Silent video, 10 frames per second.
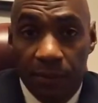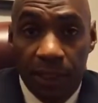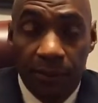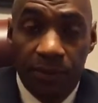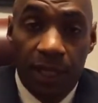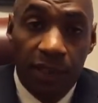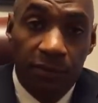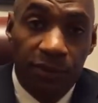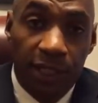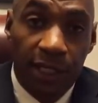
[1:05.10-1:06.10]
my name is Dr.
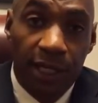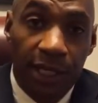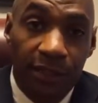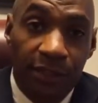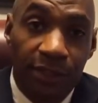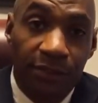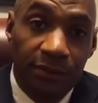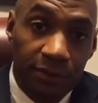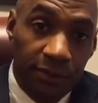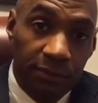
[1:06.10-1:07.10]
Rasean Hodge, and
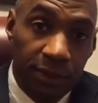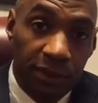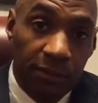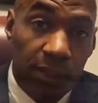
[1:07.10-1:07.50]
peace and